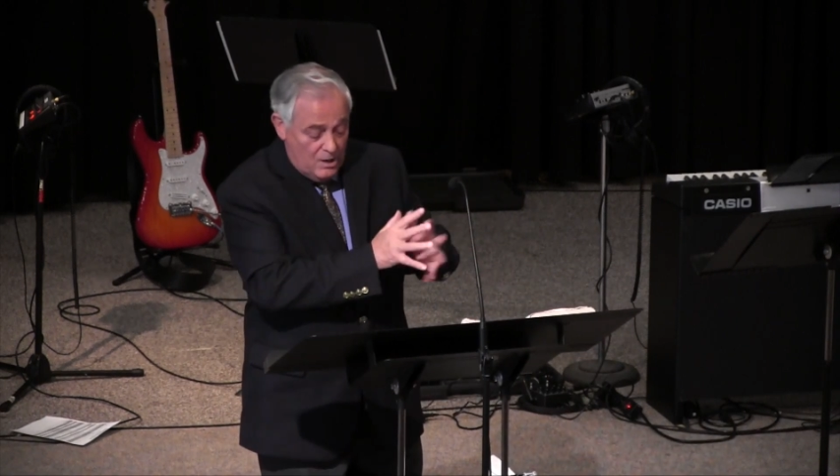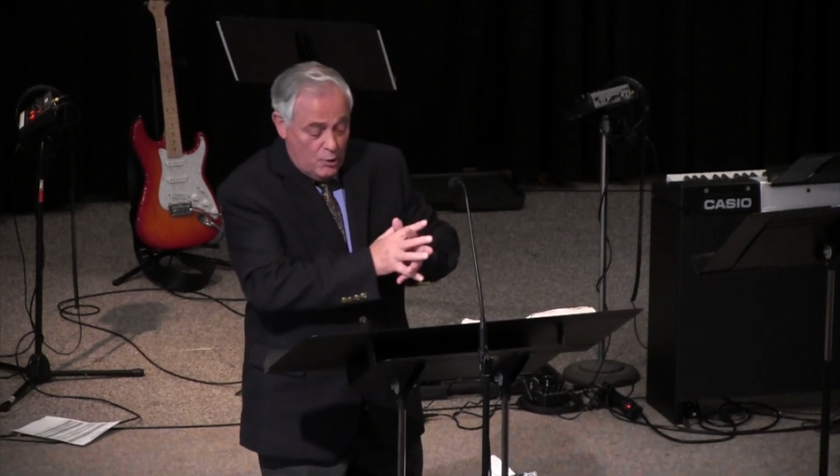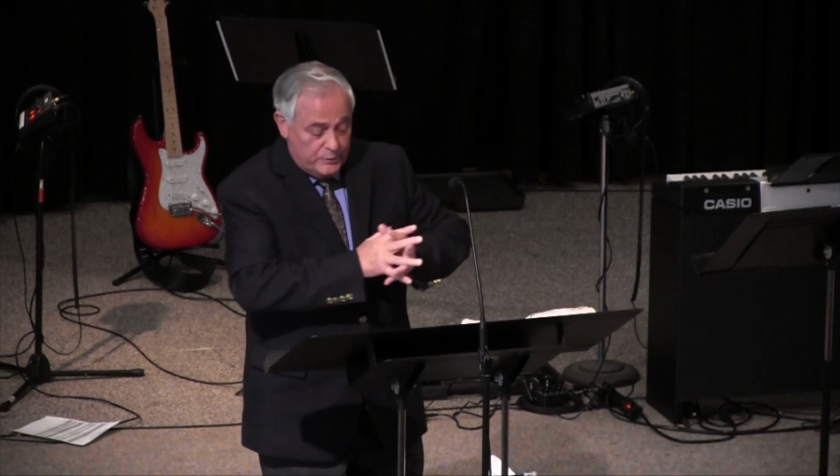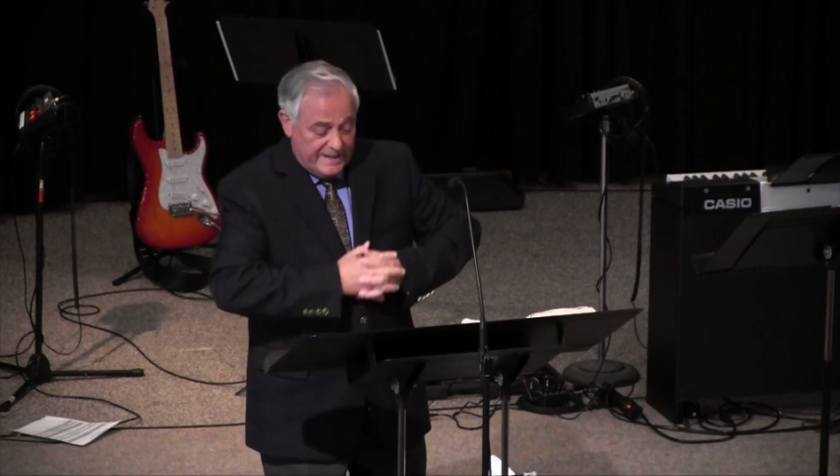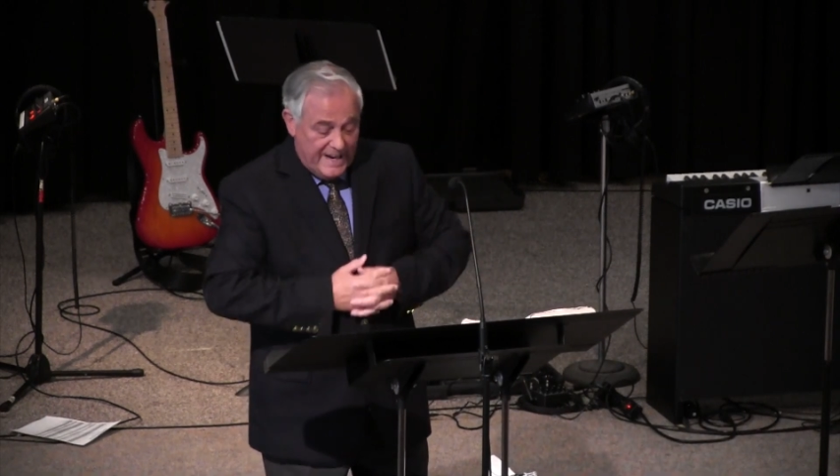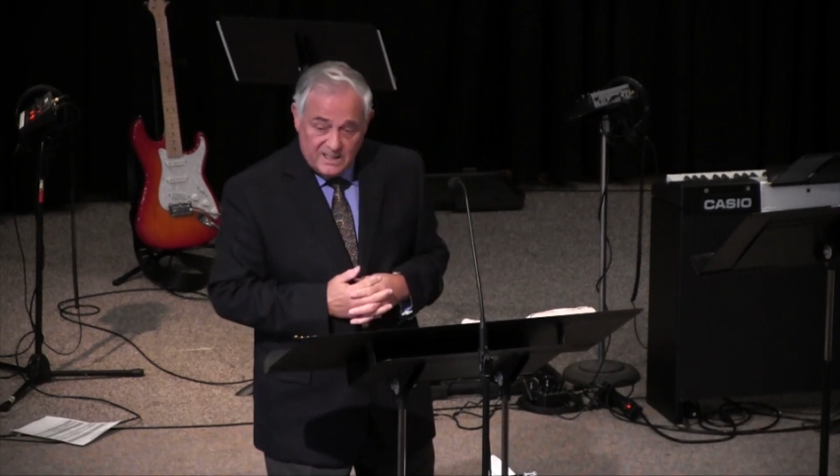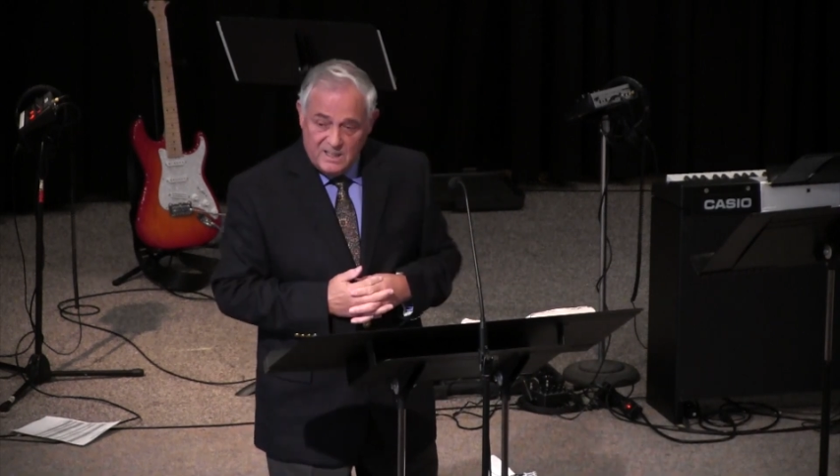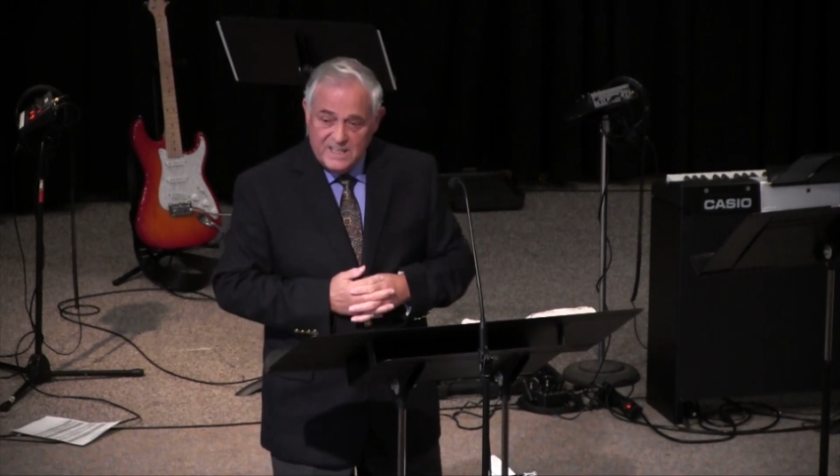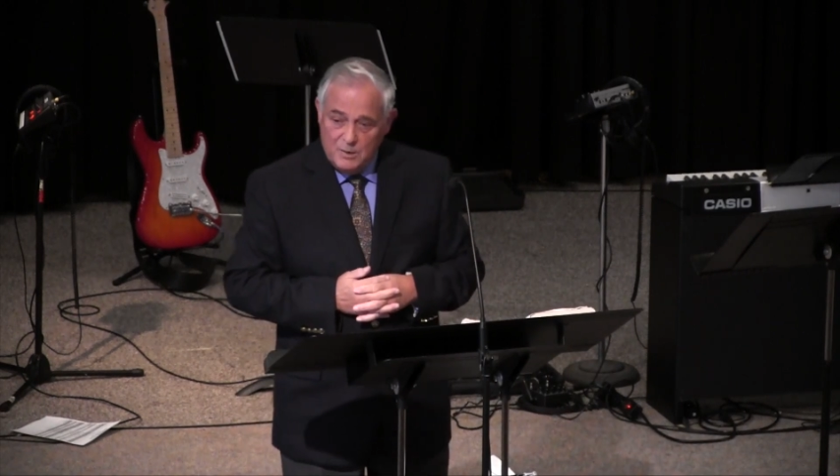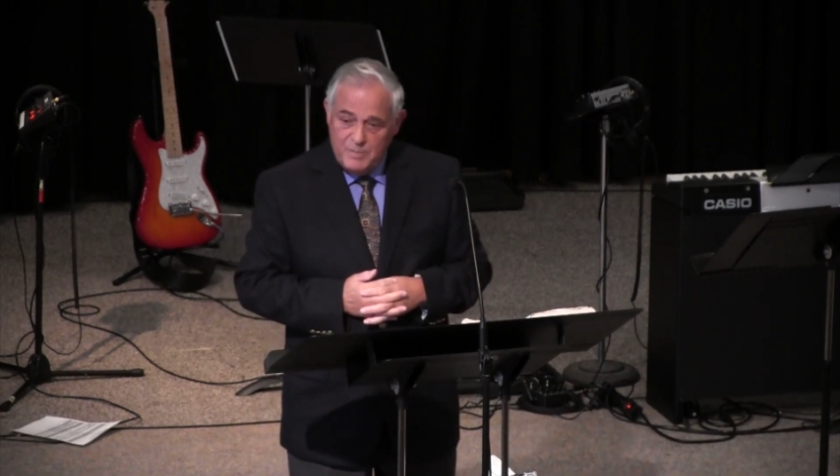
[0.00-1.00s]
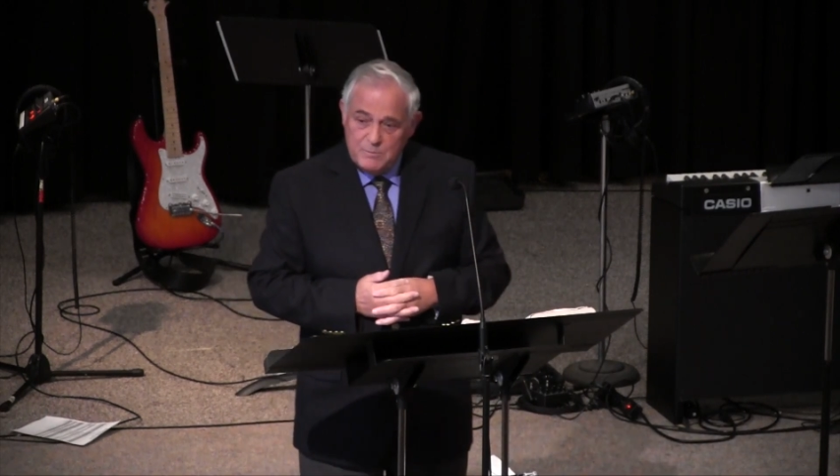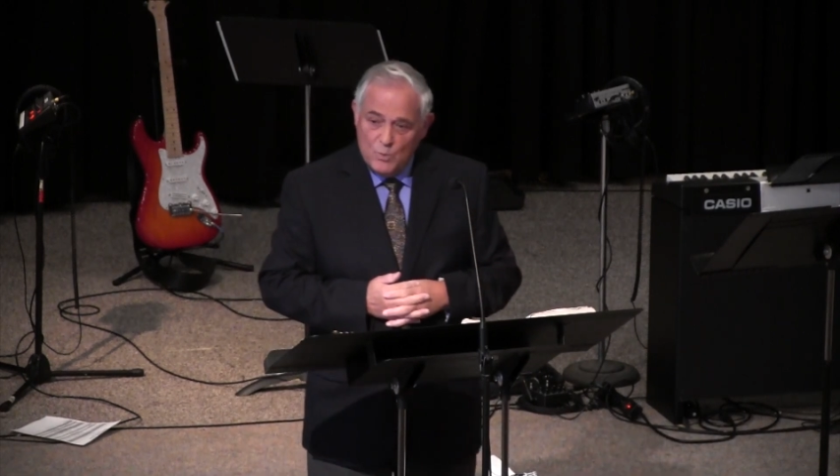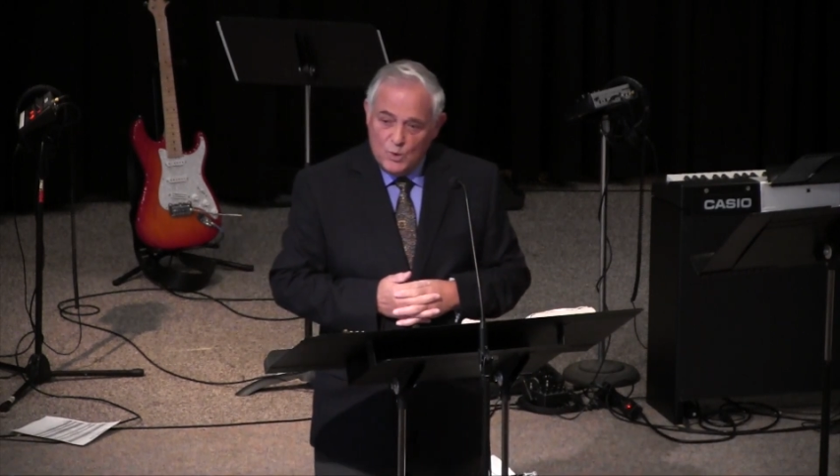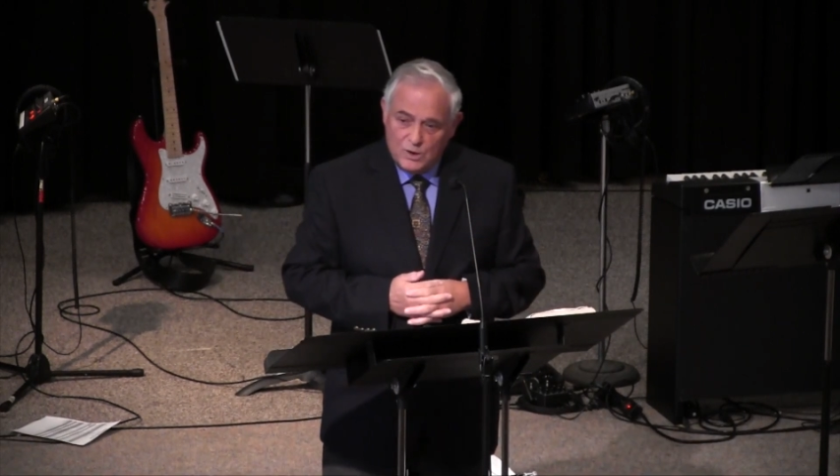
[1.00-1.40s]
looking at a little bit more